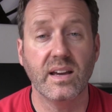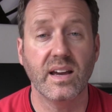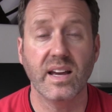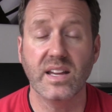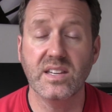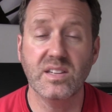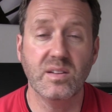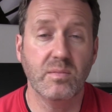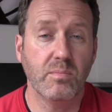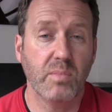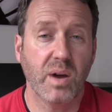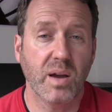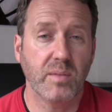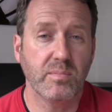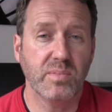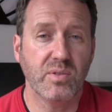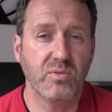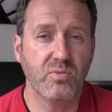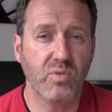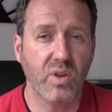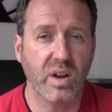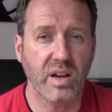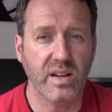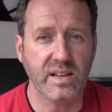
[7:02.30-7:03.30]
And you might be
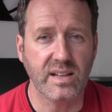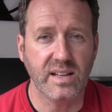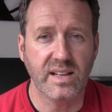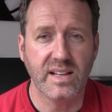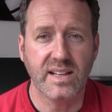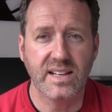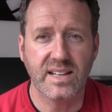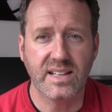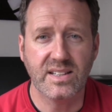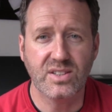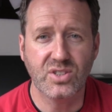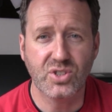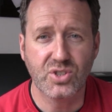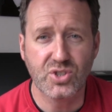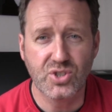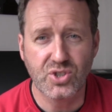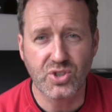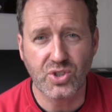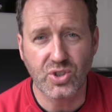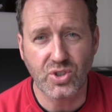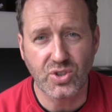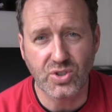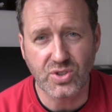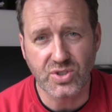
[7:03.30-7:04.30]
right in the
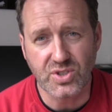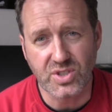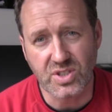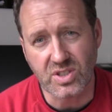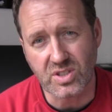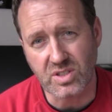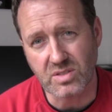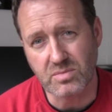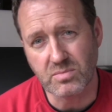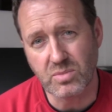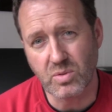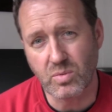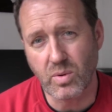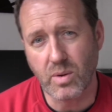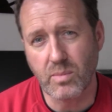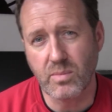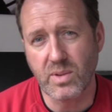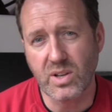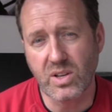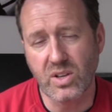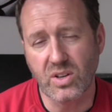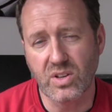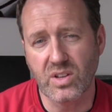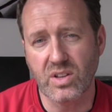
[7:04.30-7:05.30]
short term, but when
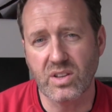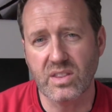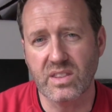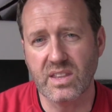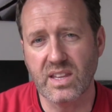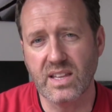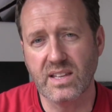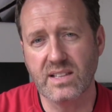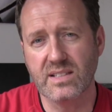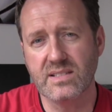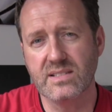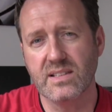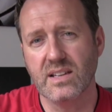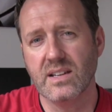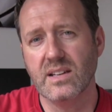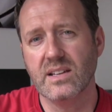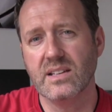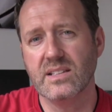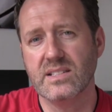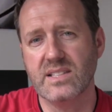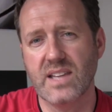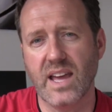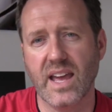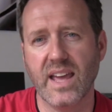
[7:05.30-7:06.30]
we look at things
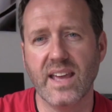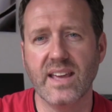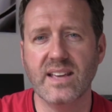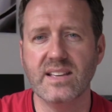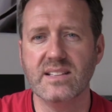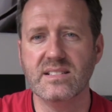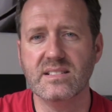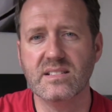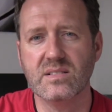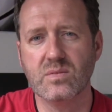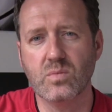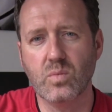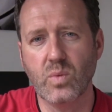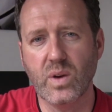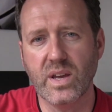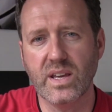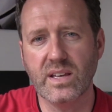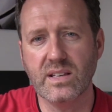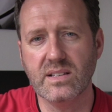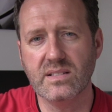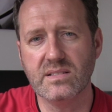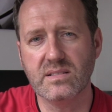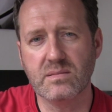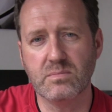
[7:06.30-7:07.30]
days,
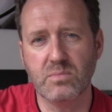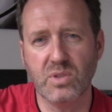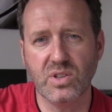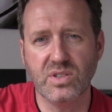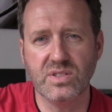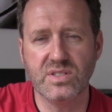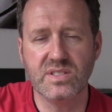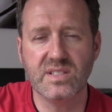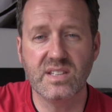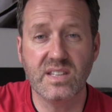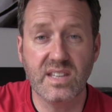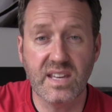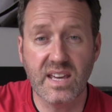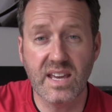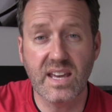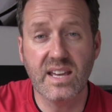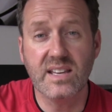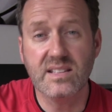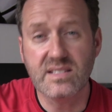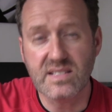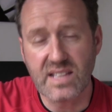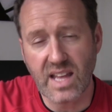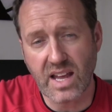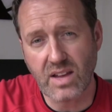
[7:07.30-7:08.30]
weeks, months,
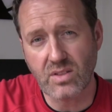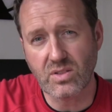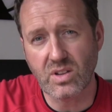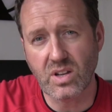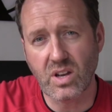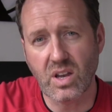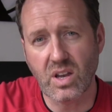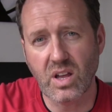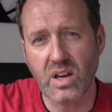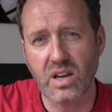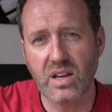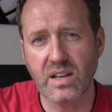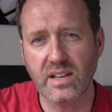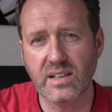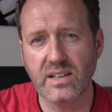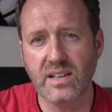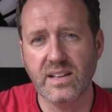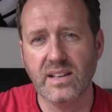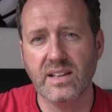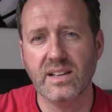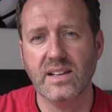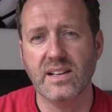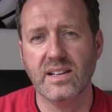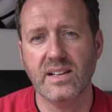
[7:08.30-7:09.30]
years down the line,
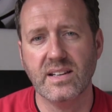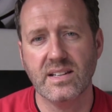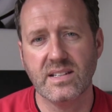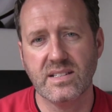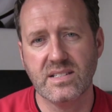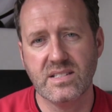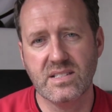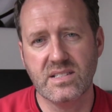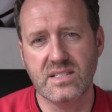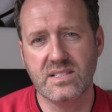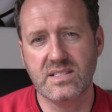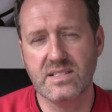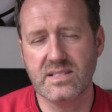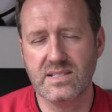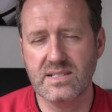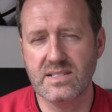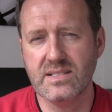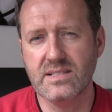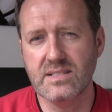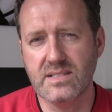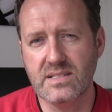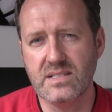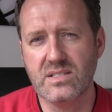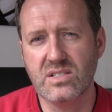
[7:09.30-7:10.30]

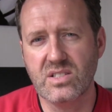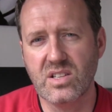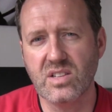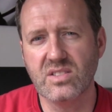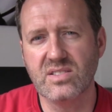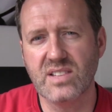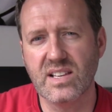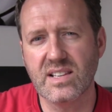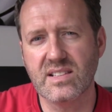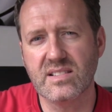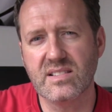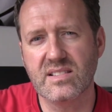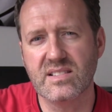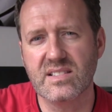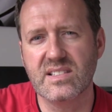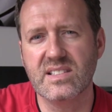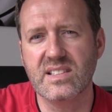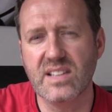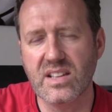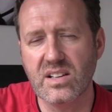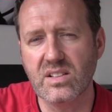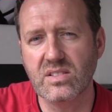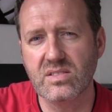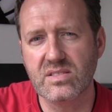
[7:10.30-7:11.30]
does it
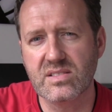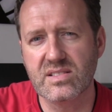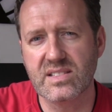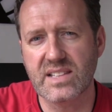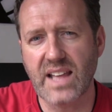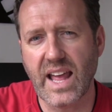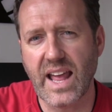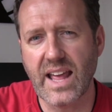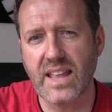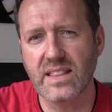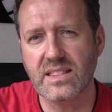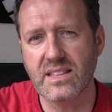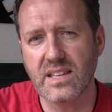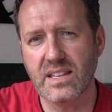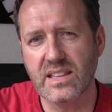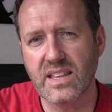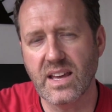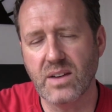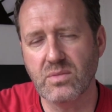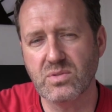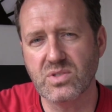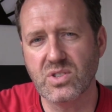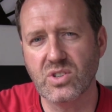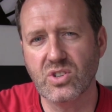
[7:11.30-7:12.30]
still stand that
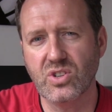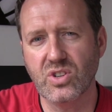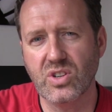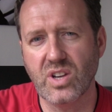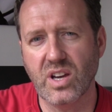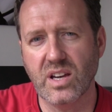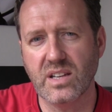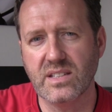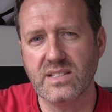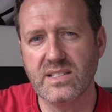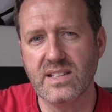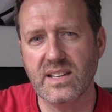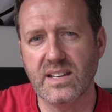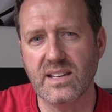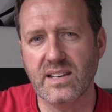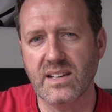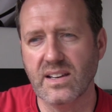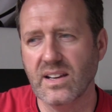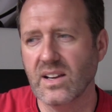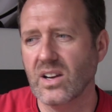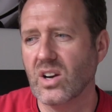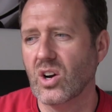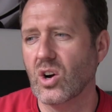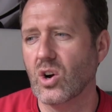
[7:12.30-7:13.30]
that was a good idea,
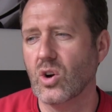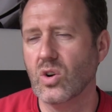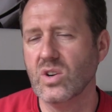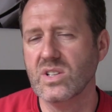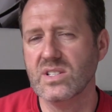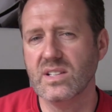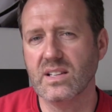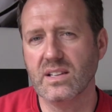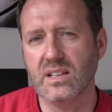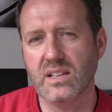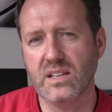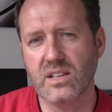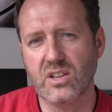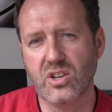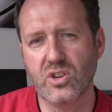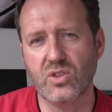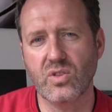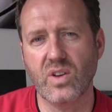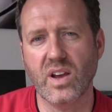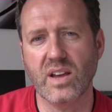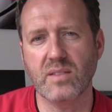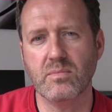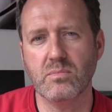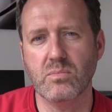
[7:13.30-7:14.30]
or is it going to
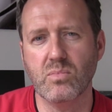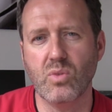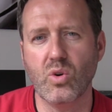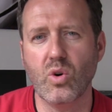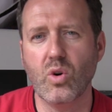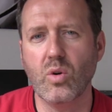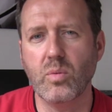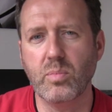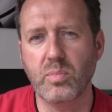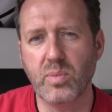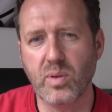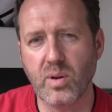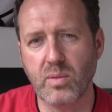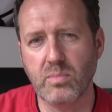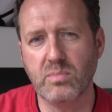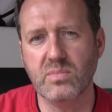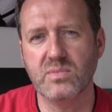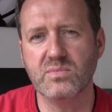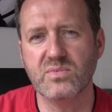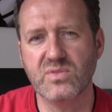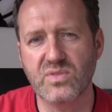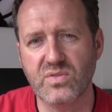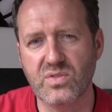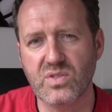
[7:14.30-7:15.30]
create more
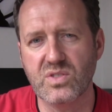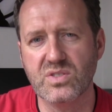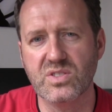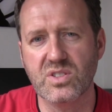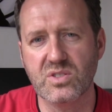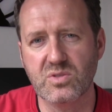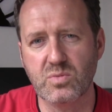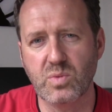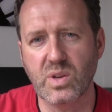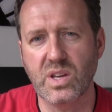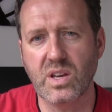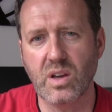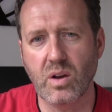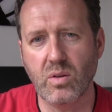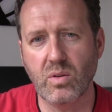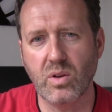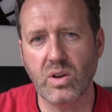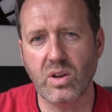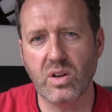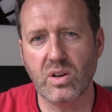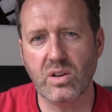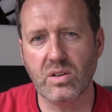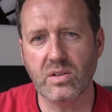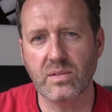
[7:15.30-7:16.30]
problems for us as we go
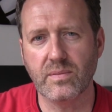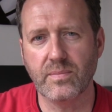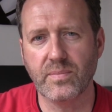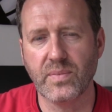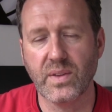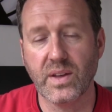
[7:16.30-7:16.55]
along?